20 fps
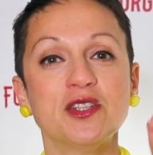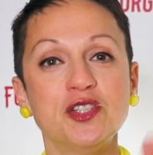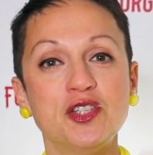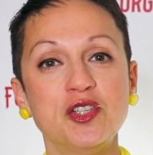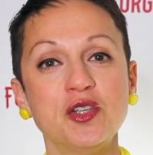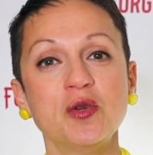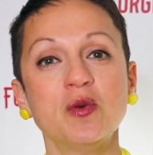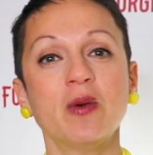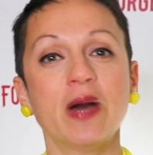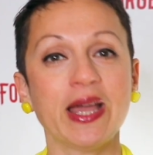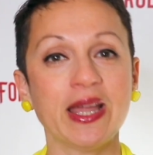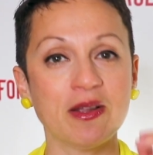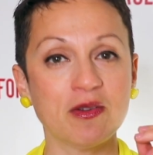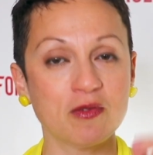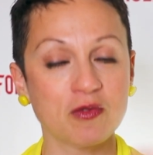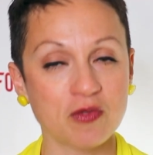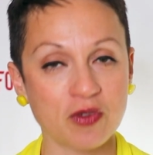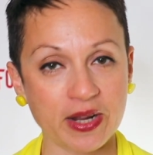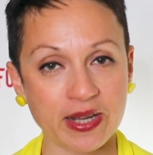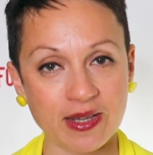Do a
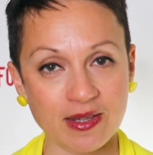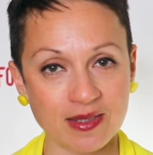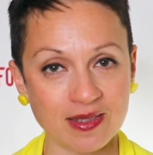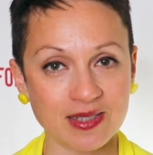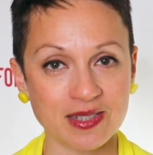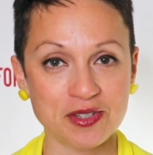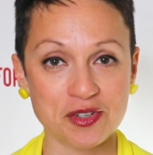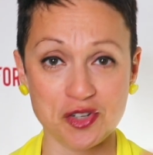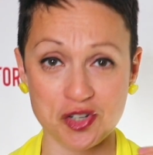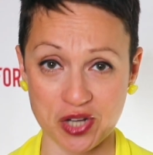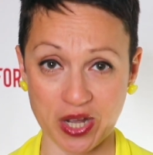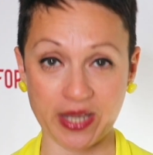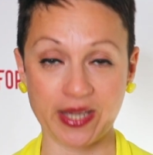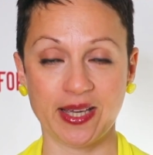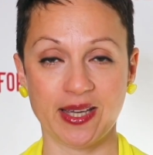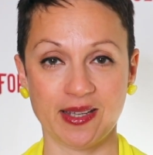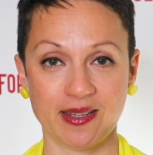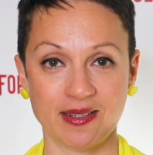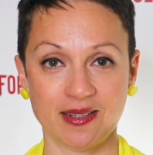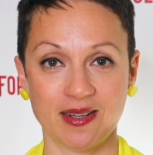regular check
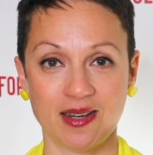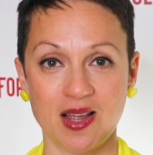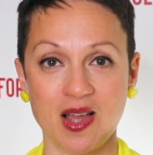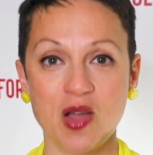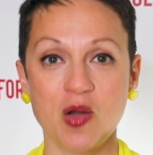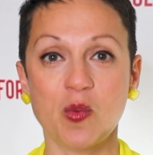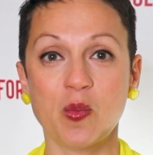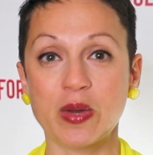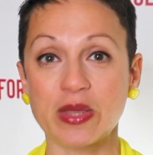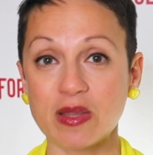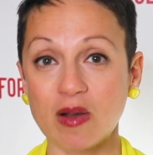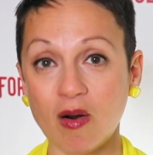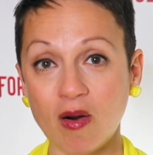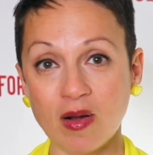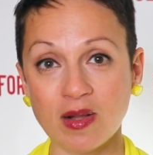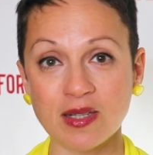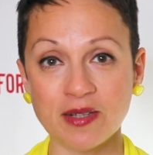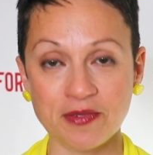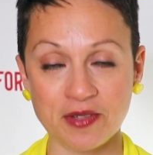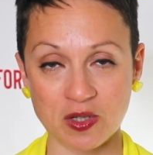in with
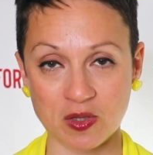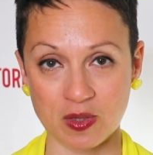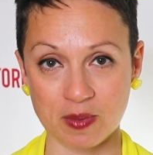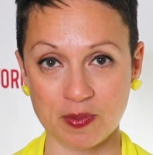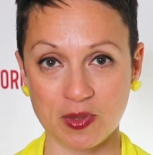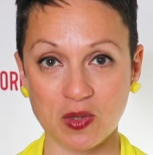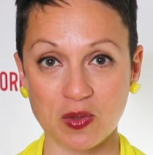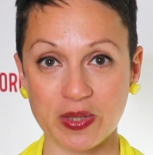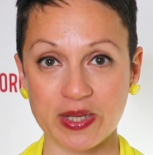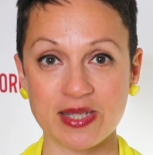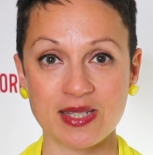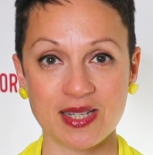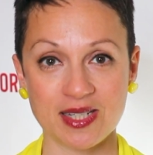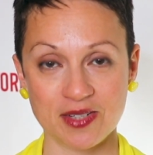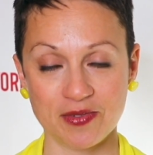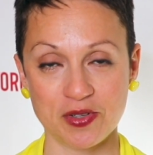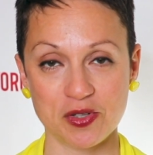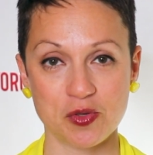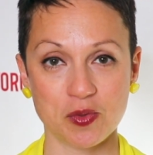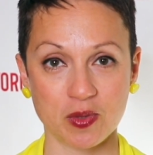all of your employees
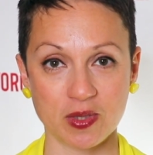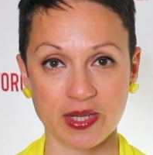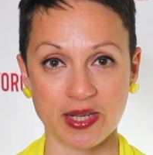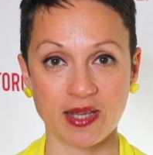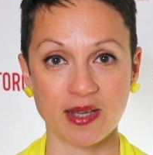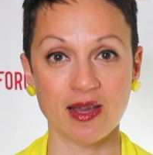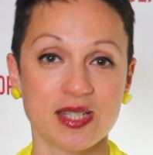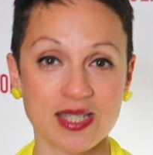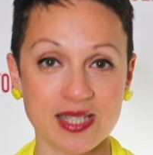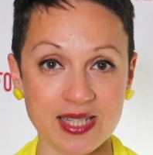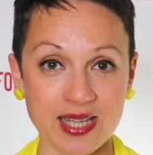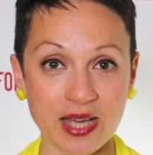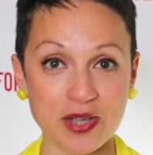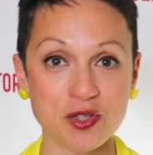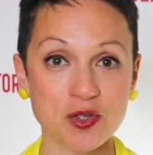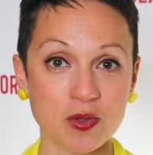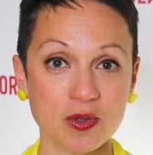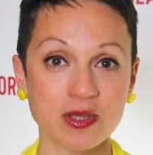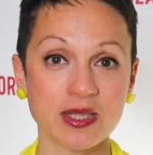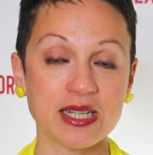individually.
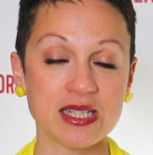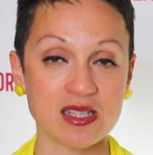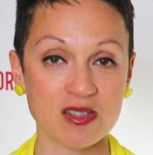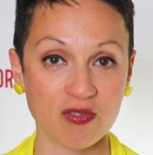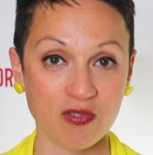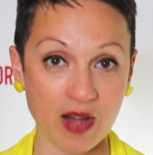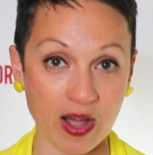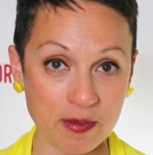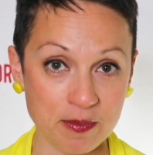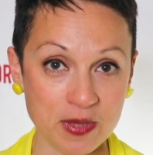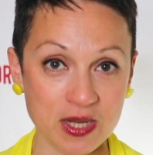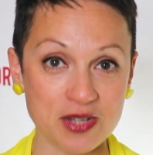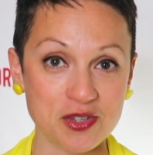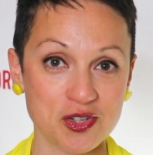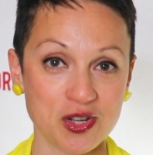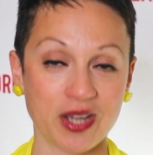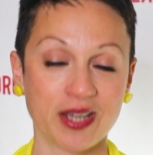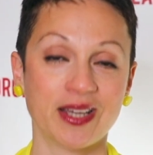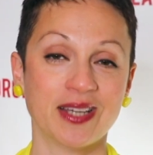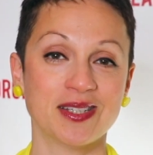Schedule these five minute
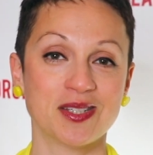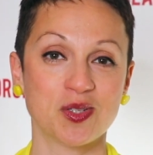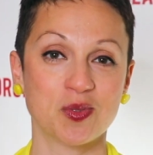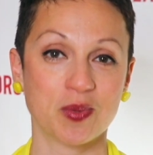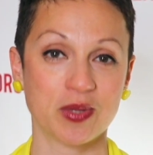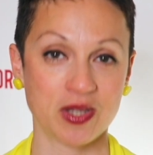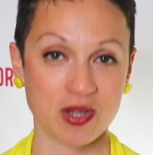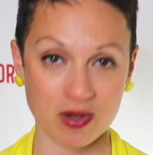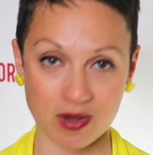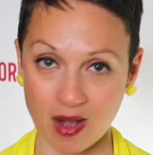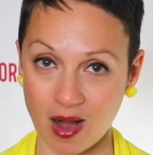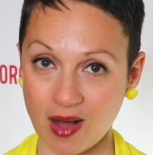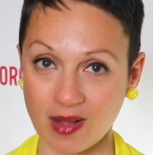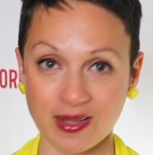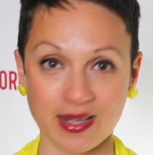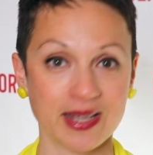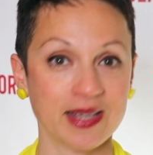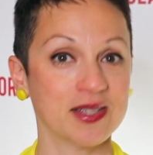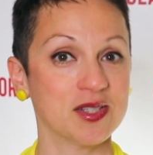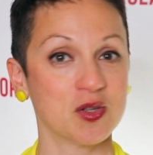check ins with your
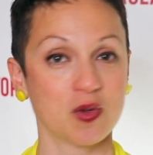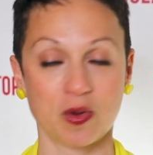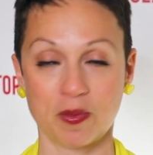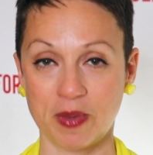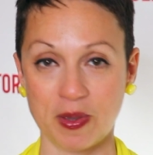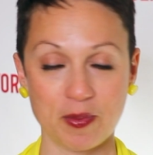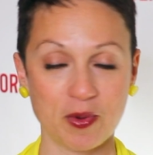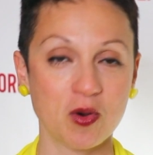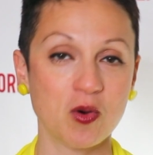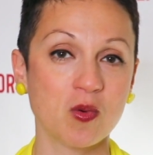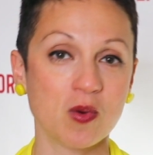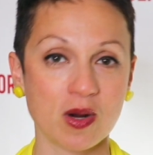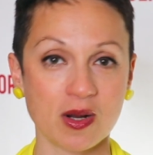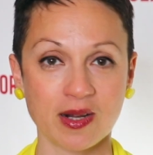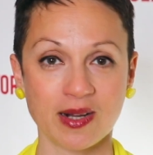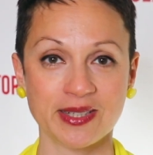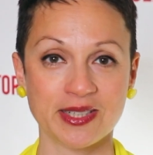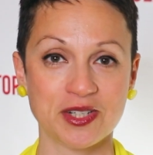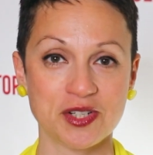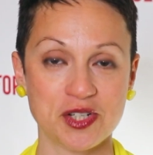colleagues or people who
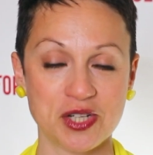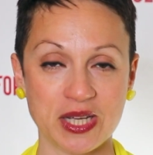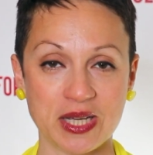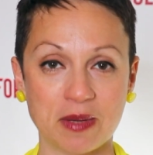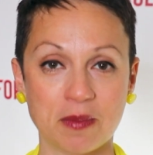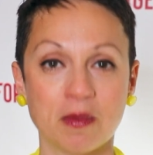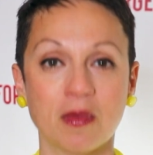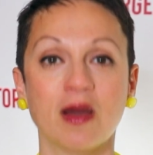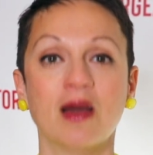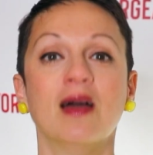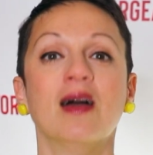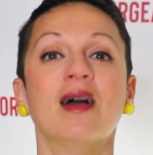work on your team.